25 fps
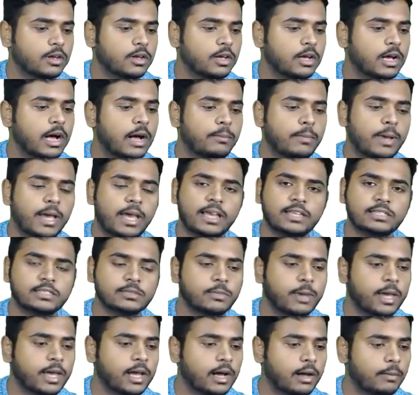Gamma S
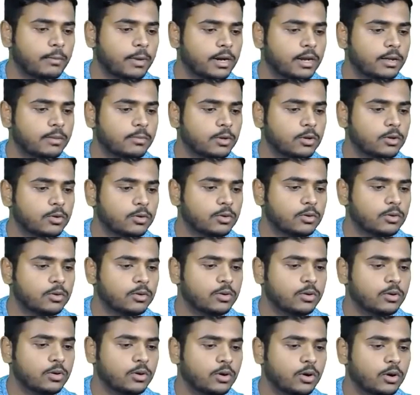by gamma W,
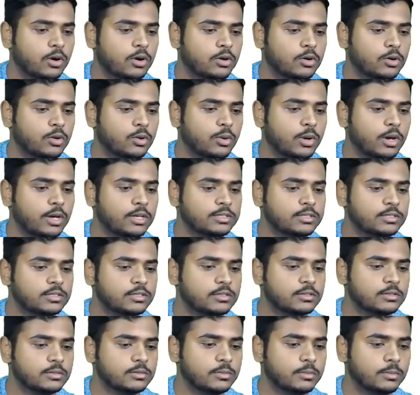or rho
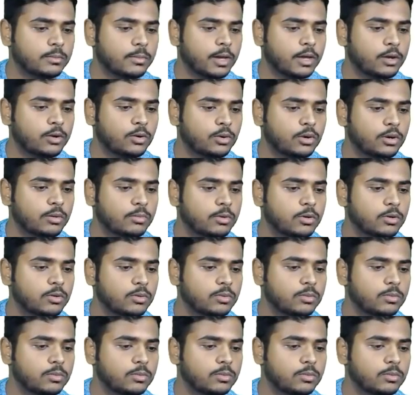S by rho W.